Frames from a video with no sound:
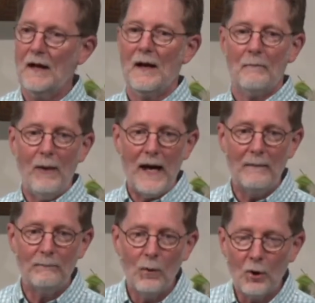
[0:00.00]
by a
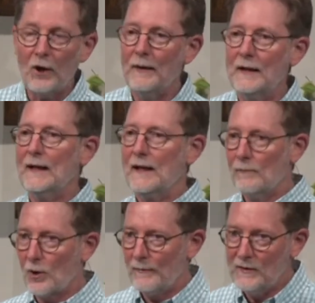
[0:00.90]
Mormon in a
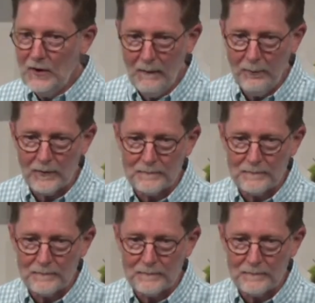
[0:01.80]
Mormon temple.